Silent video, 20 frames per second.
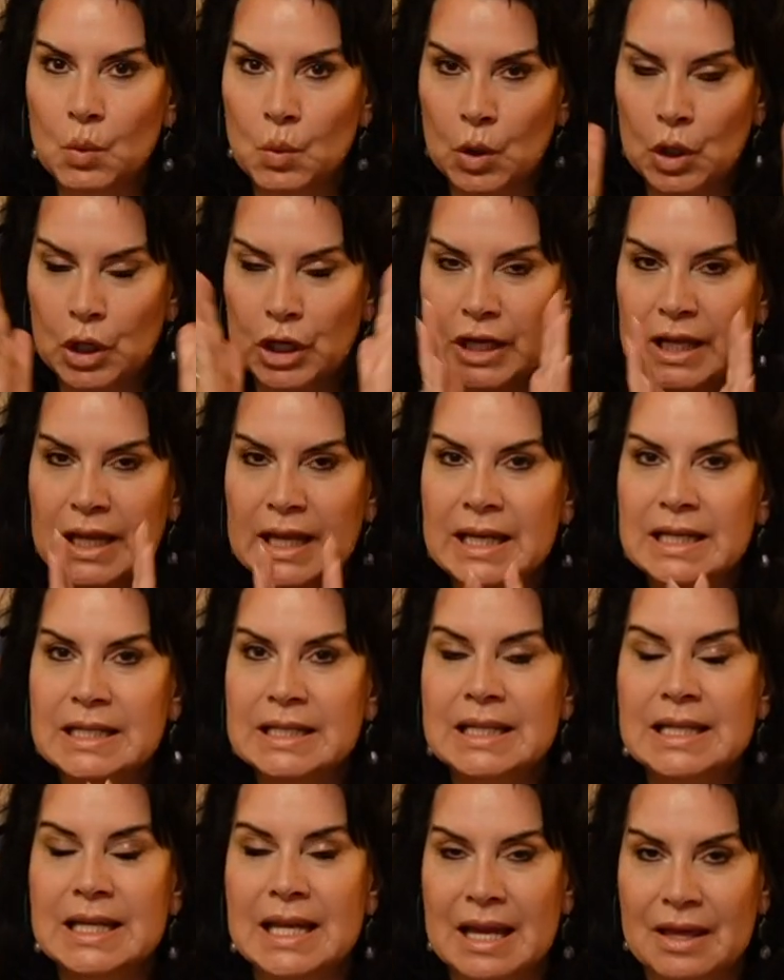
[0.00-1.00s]
working
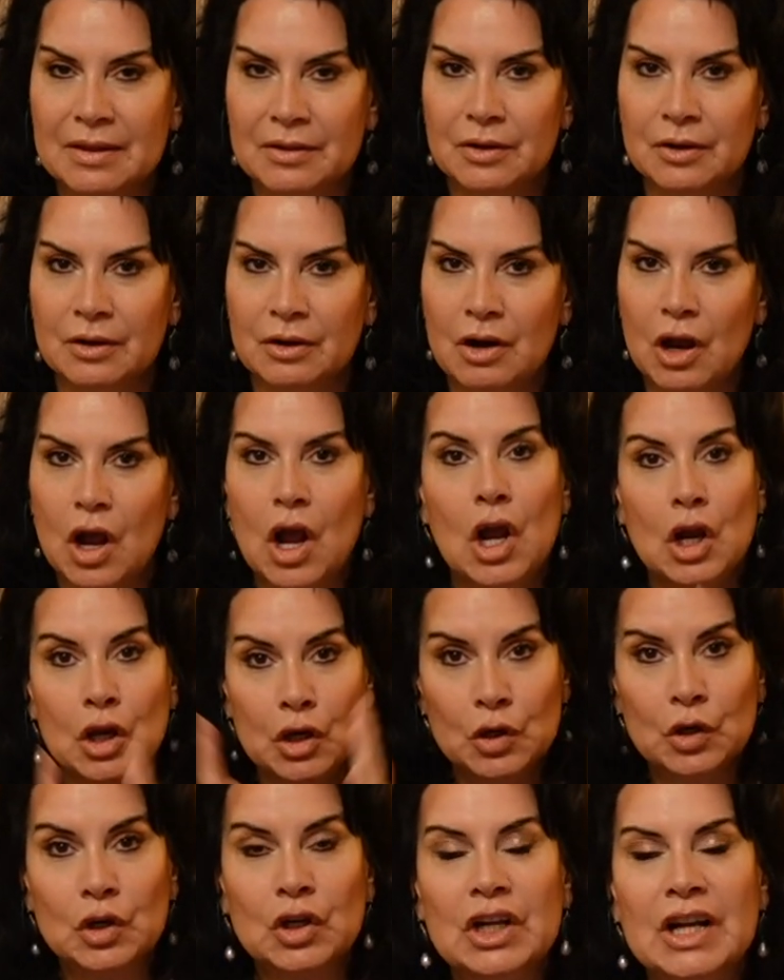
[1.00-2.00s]
together,
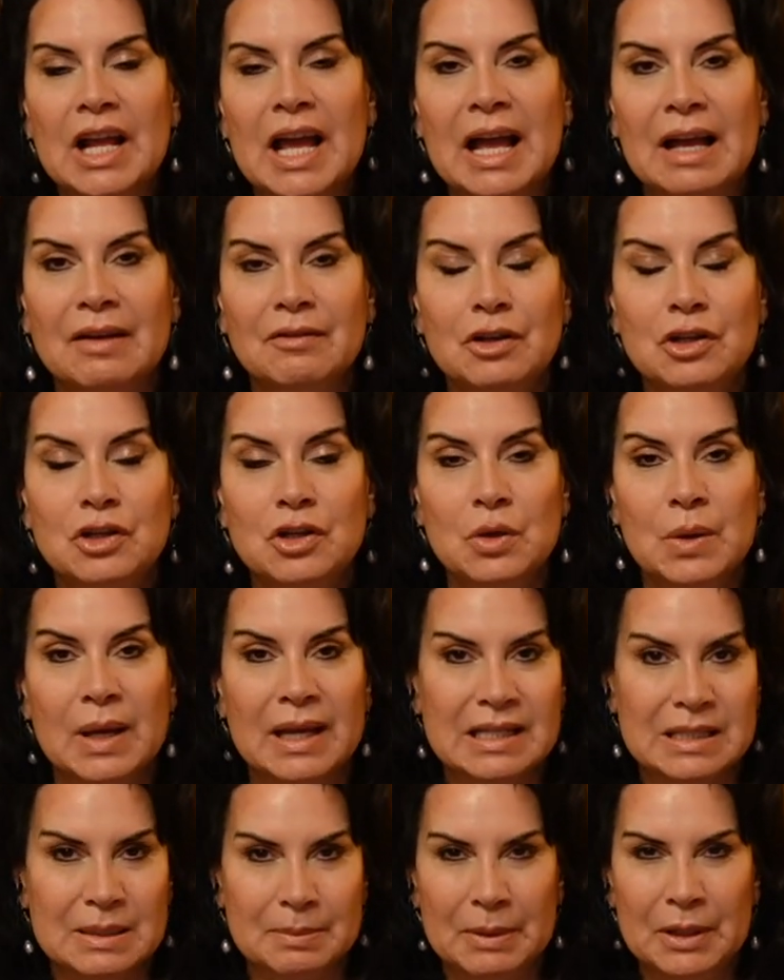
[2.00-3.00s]
you're going to have a new
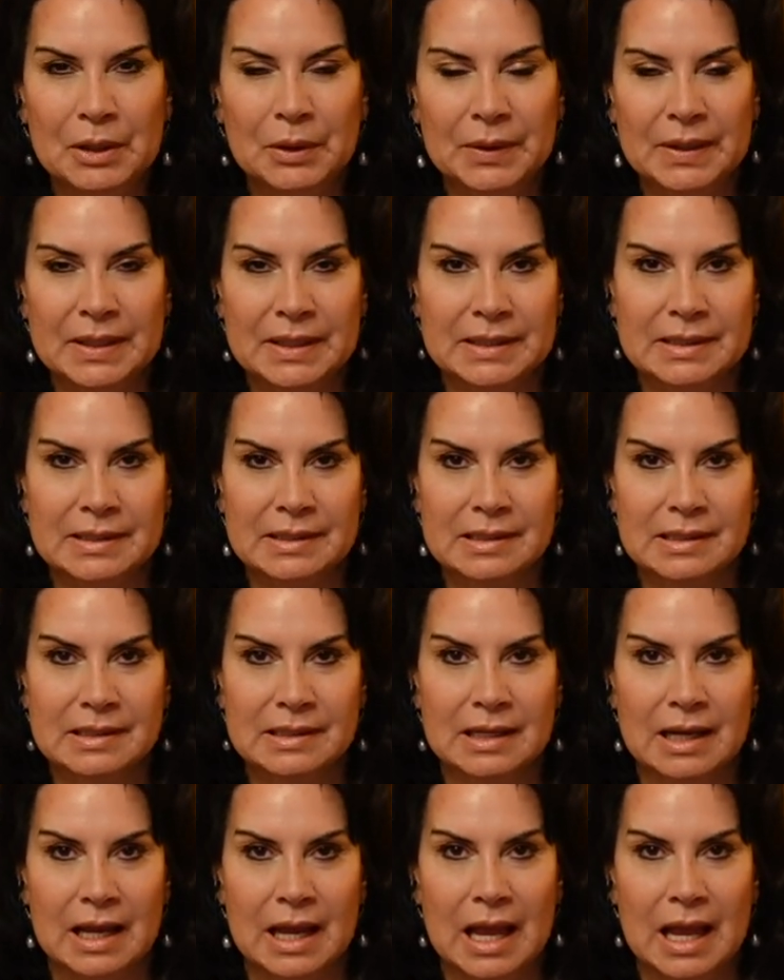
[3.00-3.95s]
experience.